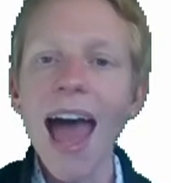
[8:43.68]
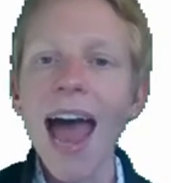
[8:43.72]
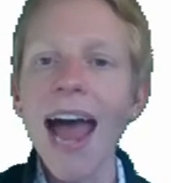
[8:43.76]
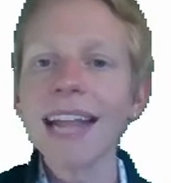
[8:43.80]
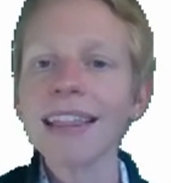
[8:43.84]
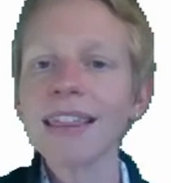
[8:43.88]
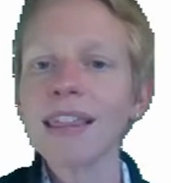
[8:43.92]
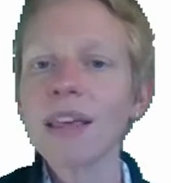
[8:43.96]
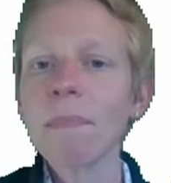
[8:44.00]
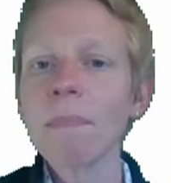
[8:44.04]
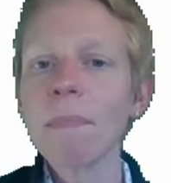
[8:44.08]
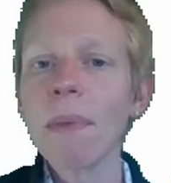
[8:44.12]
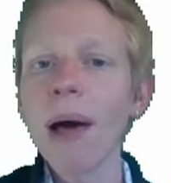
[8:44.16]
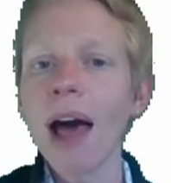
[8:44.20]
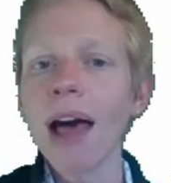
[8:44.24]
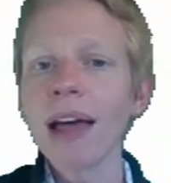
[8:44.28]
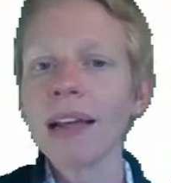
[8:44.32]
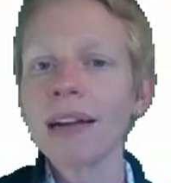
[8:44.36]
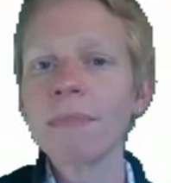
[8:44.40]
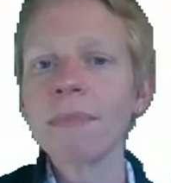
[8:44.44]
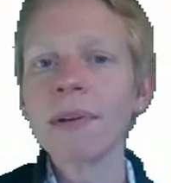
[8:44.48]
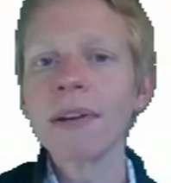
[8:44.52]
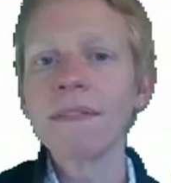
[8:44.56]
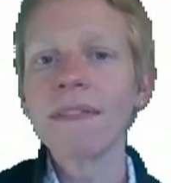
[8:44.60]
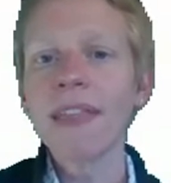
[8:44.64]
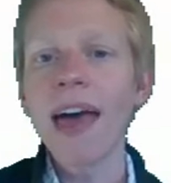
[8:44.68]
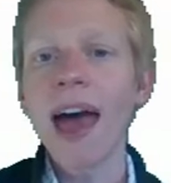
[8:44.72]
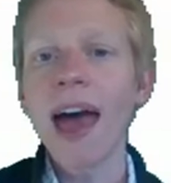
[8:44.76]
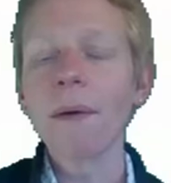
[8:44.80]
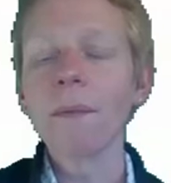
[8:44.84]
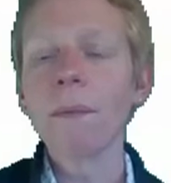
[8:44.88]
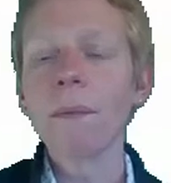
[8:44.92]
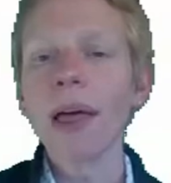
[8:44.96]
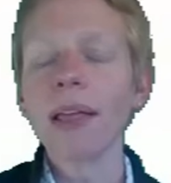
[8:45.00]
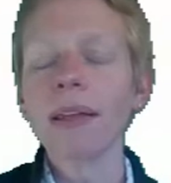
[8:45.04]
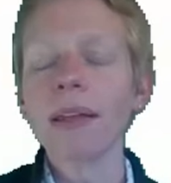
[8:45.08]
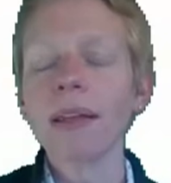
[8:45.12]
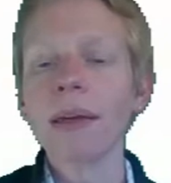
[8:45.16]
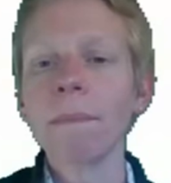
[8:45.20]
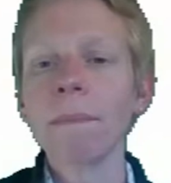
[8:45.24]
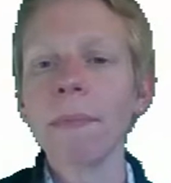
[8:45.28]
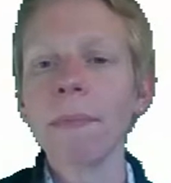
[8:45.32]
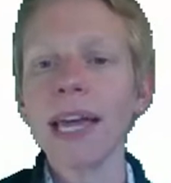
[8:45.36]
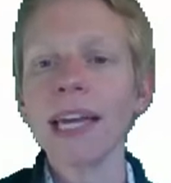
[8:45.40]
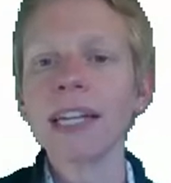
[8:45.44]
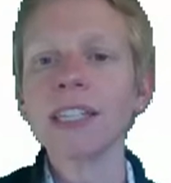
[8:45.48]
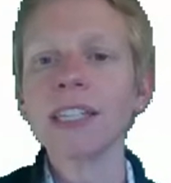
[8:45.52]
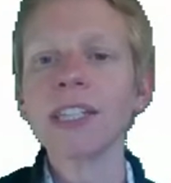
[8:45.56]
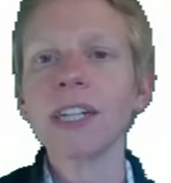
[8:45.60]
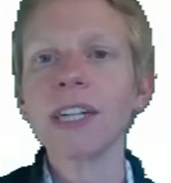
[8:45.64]
At the bottom of that welcome
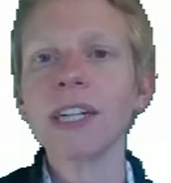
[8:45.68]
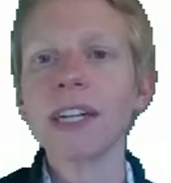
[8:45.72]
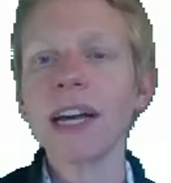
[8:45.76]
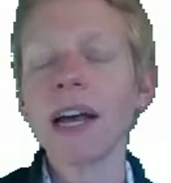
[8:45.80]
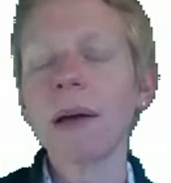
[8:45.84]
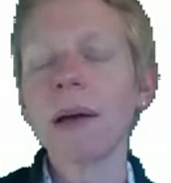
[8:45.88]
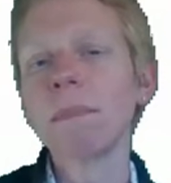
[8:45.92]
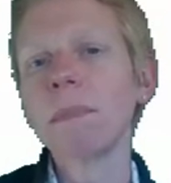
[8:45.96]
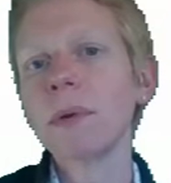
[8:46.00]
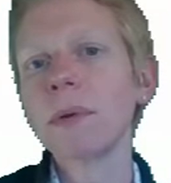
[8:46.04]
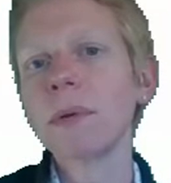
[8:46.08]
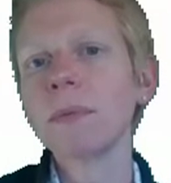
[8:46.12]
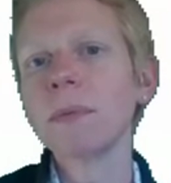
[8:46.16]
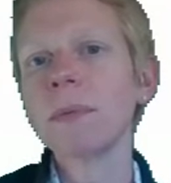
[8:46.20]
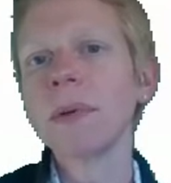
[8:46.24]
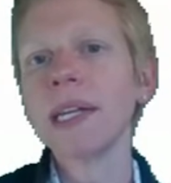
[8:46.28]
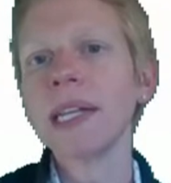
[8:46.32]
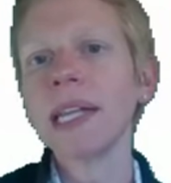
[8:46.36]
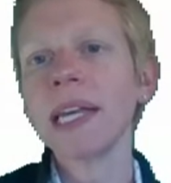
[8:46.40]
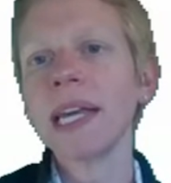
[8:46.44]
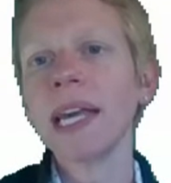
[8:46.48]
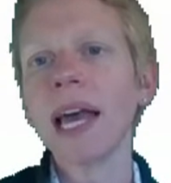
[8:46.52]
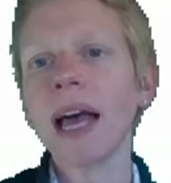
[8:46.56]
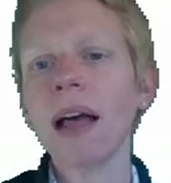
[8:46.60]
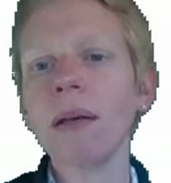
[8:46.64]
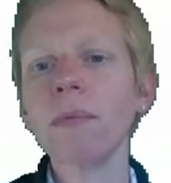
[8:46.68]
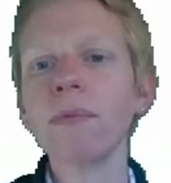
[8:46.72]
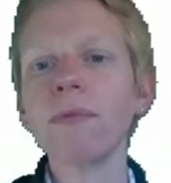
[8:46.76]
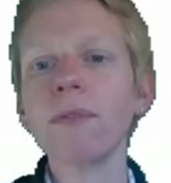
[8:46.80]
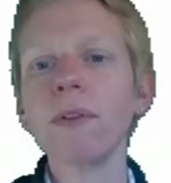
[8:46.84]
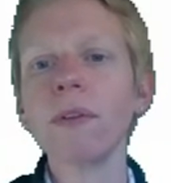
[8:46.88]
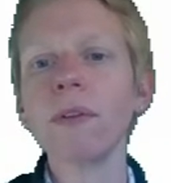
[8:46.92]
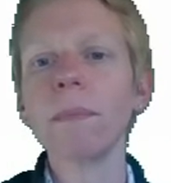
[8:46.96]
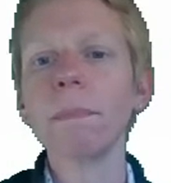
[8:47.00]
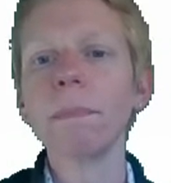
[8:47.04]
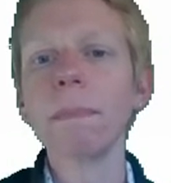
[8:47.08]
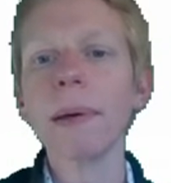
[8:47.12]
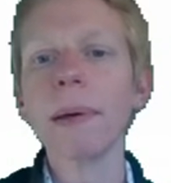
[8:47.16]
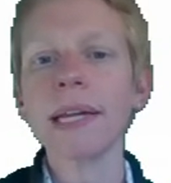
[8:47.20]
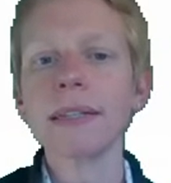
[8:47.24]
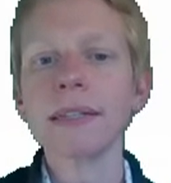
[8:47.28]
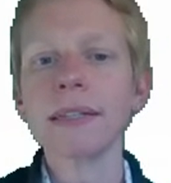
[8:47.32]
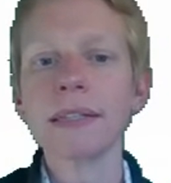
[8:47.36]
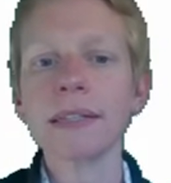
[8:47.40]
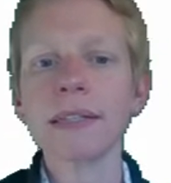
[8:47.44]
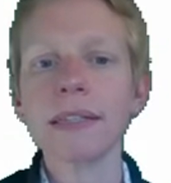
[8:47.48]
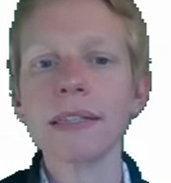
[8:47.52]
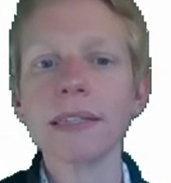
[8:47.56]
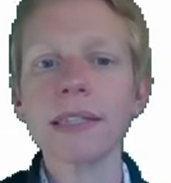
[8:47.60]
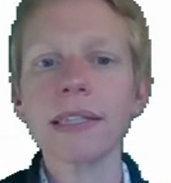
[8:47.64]
page are a couple really helpful
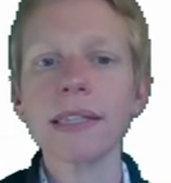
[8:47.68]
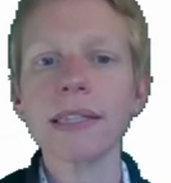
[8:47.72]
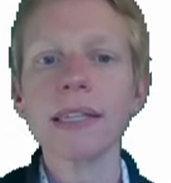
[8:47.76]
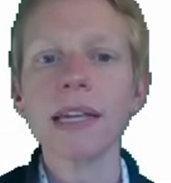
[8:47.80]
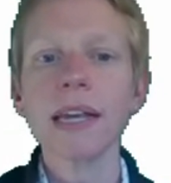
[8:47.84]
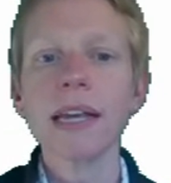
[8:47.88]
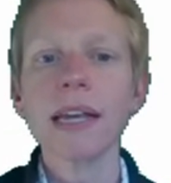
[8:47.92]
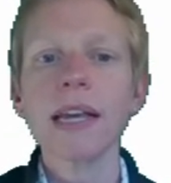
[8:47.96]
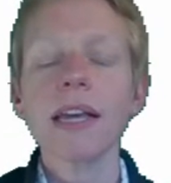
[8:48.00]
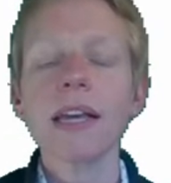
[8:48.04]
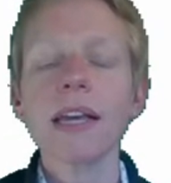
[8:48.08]
buttons.